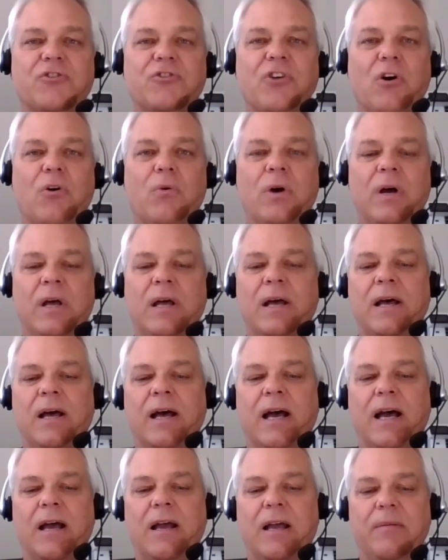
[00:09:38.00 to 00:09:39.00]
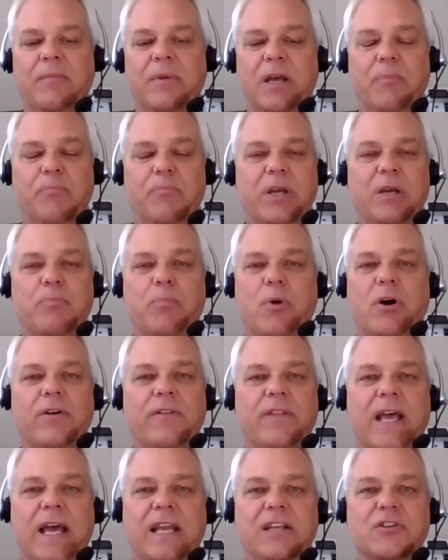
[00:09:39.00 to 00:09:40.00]
So a big part
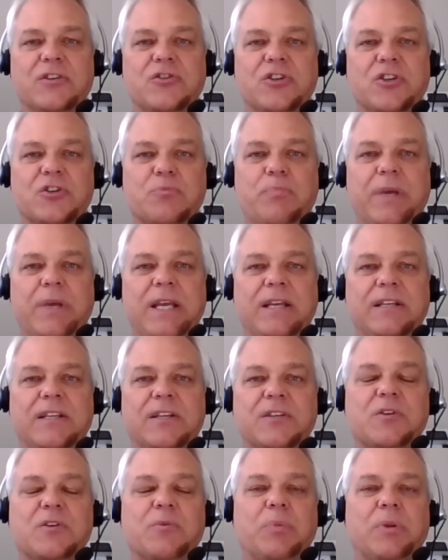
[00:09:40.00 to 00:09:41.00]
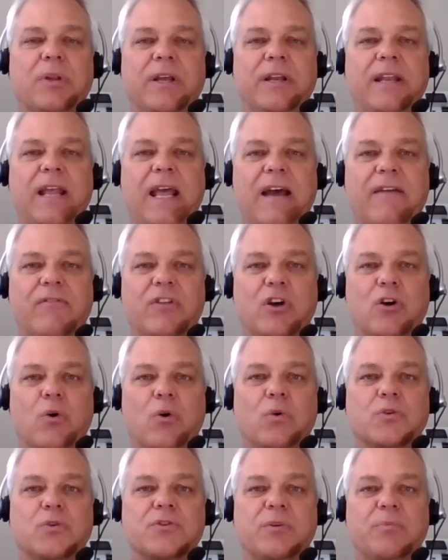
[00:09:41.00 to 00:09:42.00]
of that is just being disciplined to have the
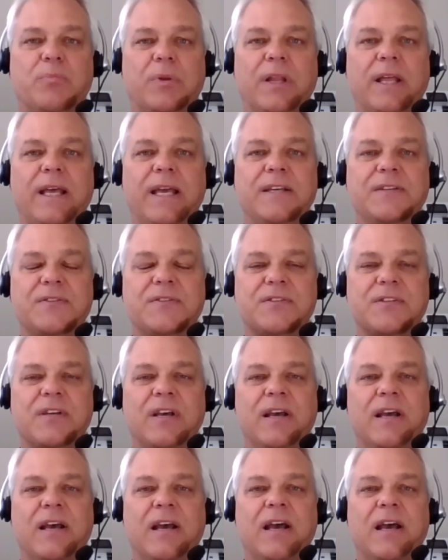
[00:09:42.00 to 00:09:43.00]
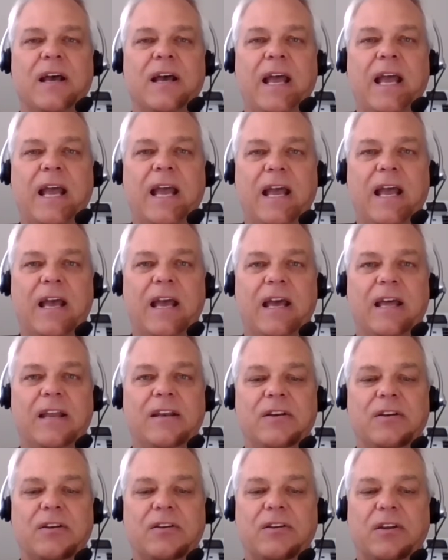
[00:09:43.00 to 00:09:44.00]
goals in place
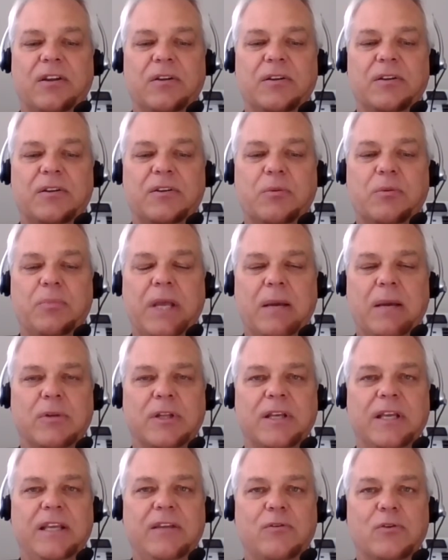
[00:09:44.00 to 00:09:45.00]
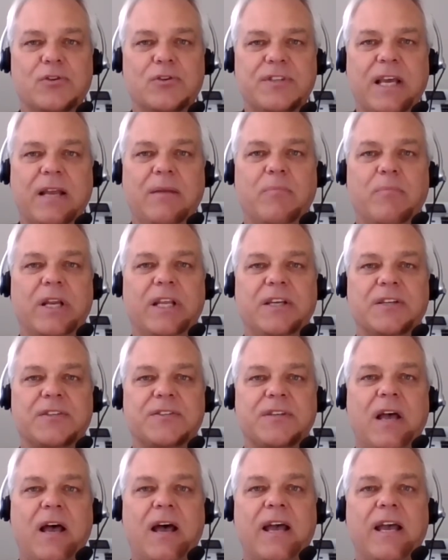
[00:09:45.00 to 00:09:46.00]
and to be able to either set money
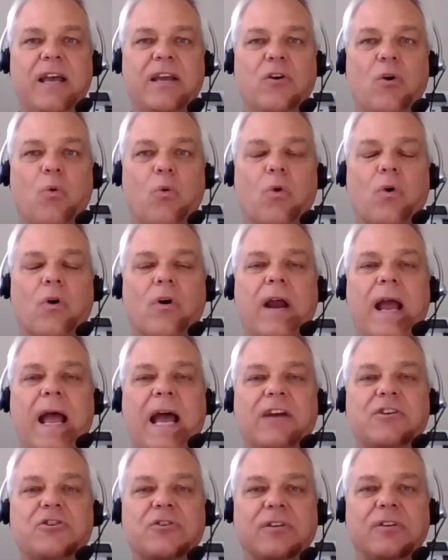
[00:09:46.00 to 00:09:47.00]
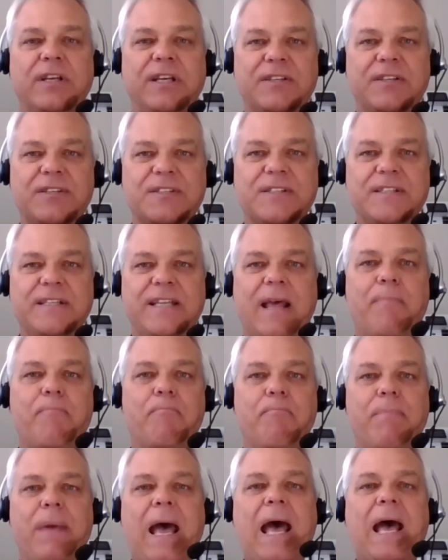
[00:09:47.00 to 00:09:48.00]
aside or actually step
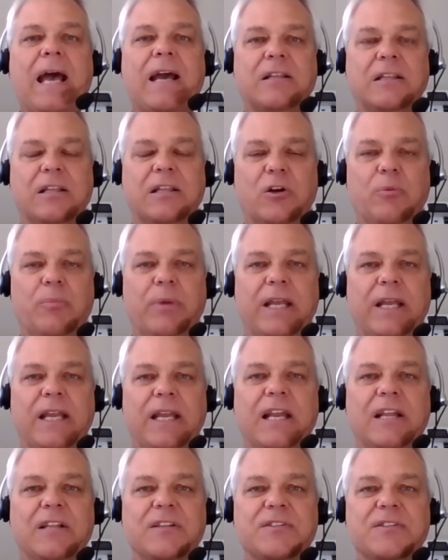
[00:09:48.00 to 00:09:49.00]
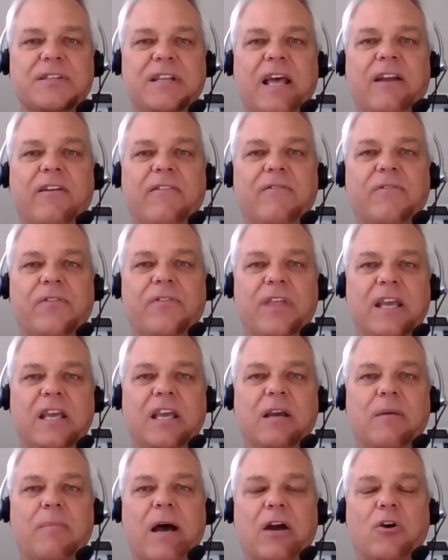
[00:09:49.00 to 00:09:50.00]
back a little bit. And instead of
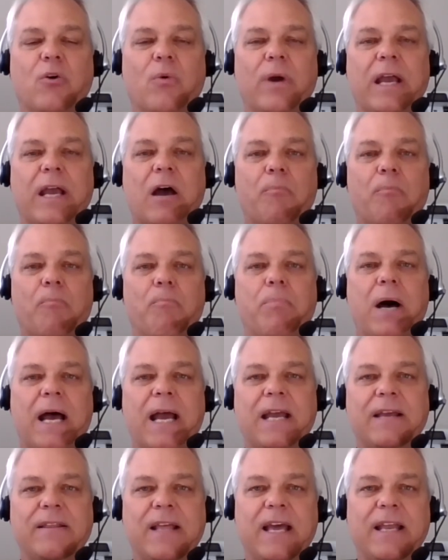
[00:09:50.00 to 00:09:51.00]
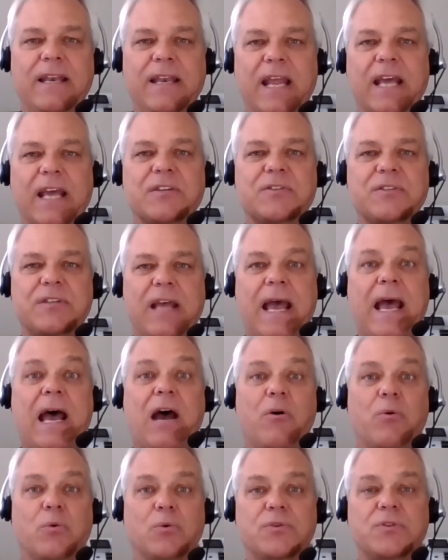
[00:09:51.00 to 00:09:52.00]
thinking about going out and buying that next
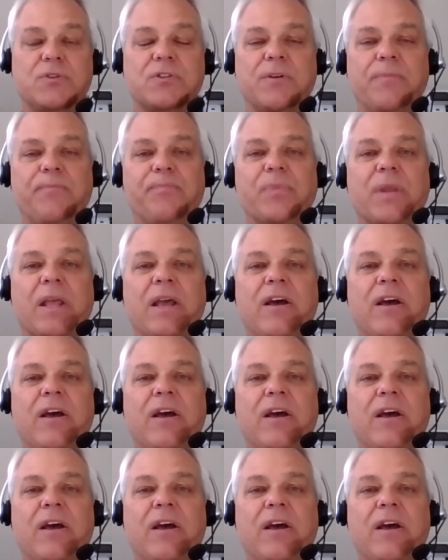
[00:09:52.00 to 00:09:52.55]
house